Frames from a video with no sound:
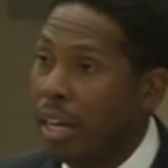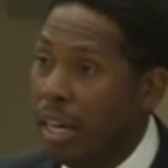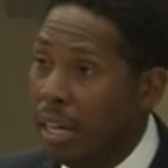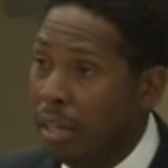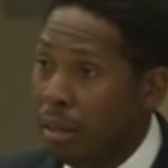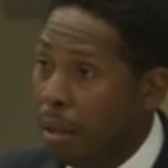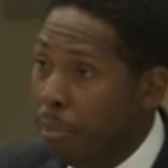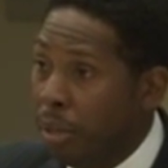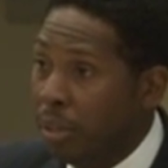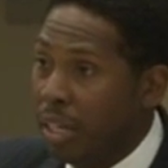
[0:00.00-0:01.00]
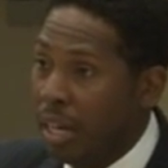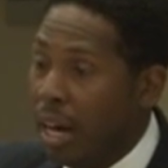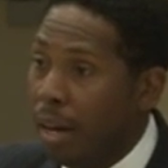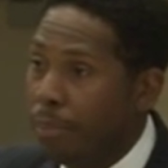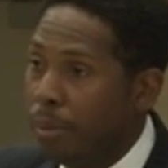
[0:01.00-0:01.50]
in building
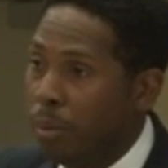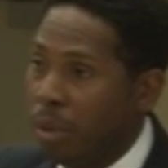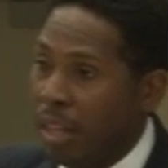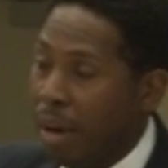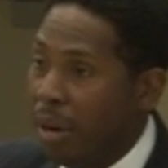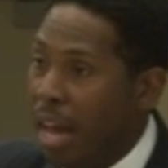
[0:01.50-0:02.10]
up without